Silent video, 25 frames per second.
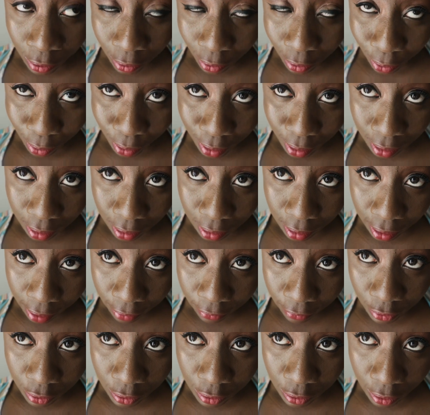goods and
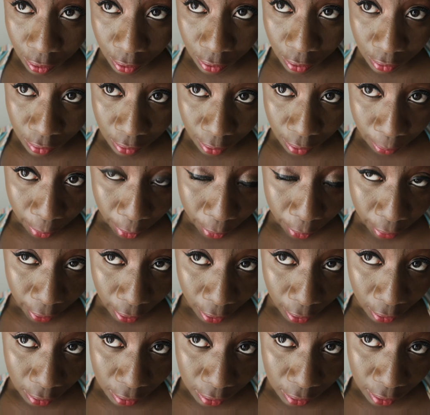services
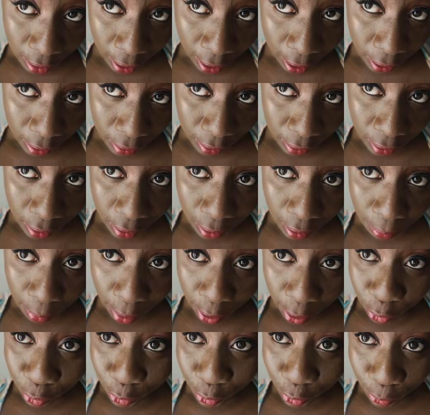Americans like, in
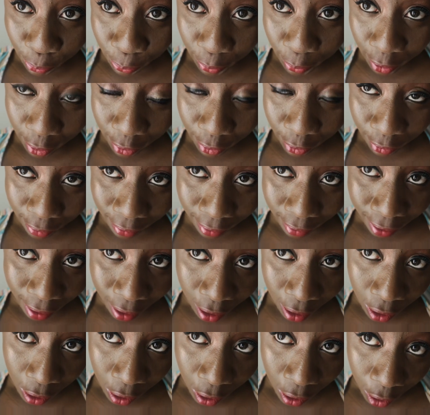my own opinion,
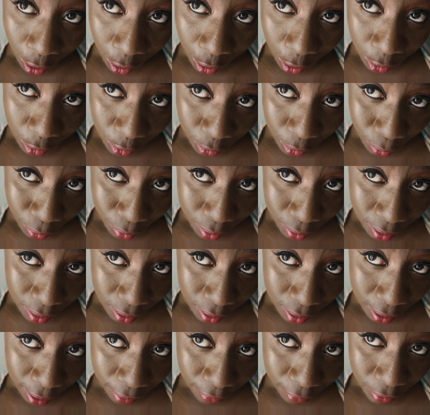and goods and
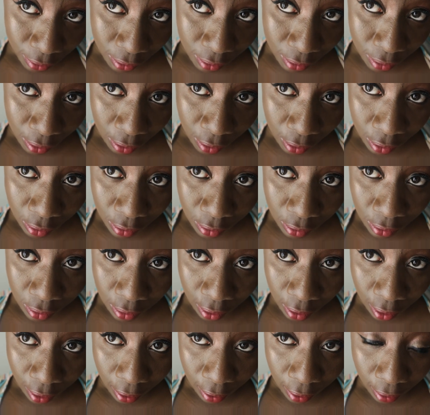services
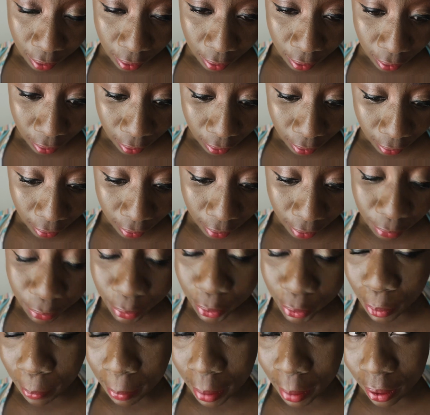are highly
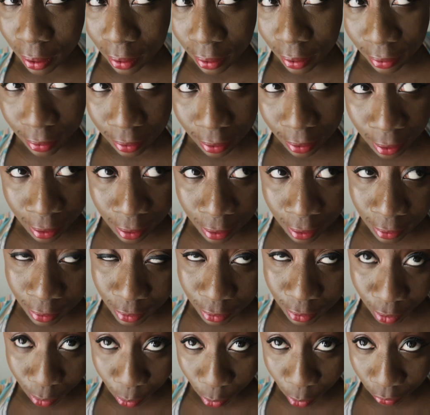recommended.
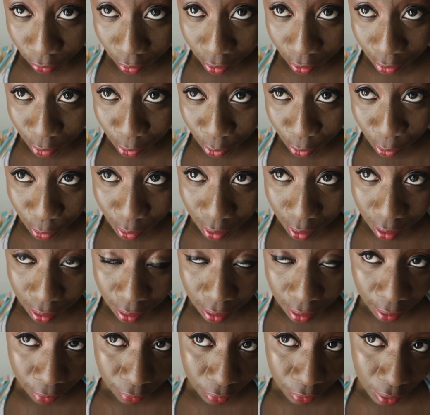Some of these goods and
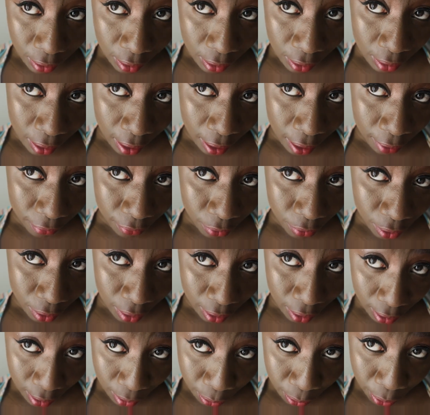services I have
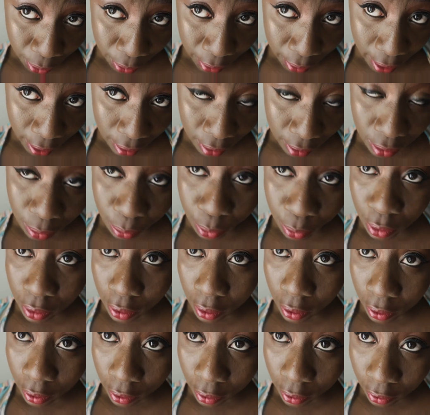not experienced, but
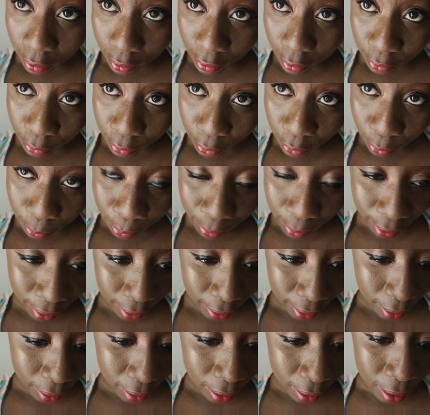they are highly
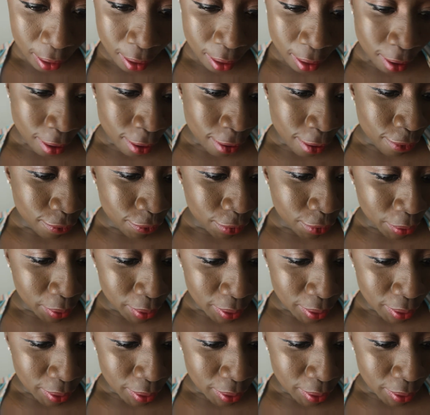recommended. For